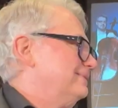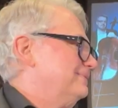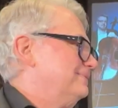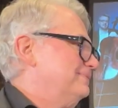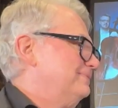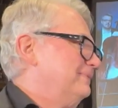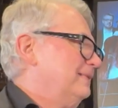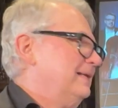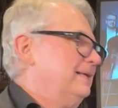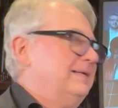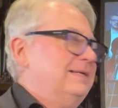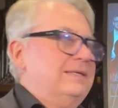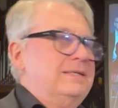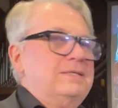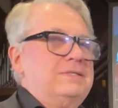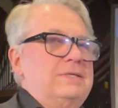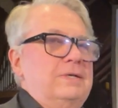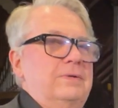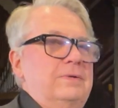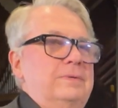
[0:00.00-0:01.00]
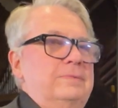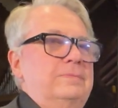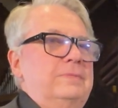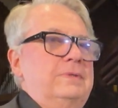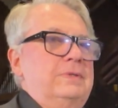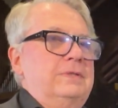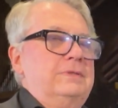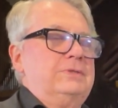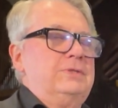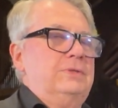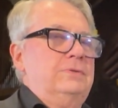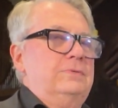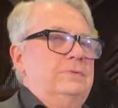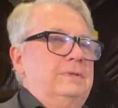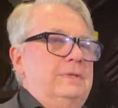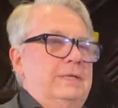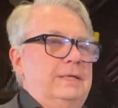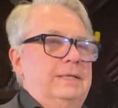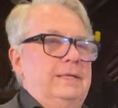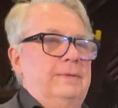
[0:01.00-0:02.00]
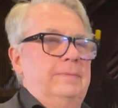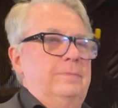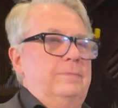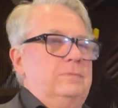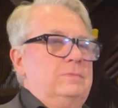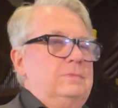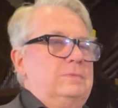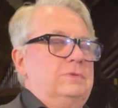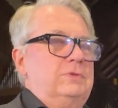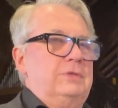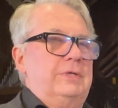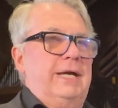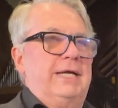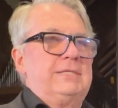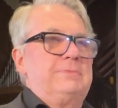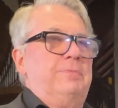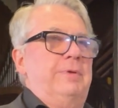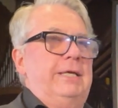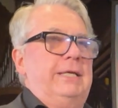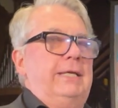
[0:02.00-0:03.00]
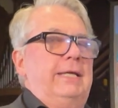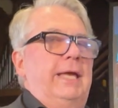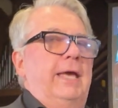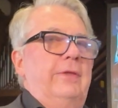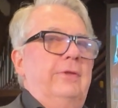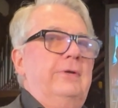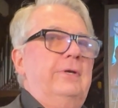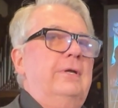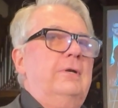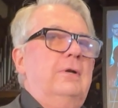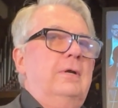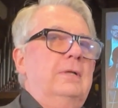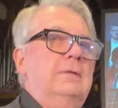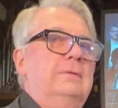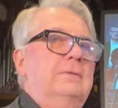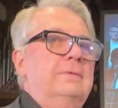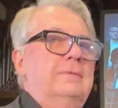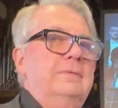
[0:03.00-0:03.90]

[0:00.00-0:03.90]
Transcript: Yeah. Cool. So, do you, um, do you guys play together at all?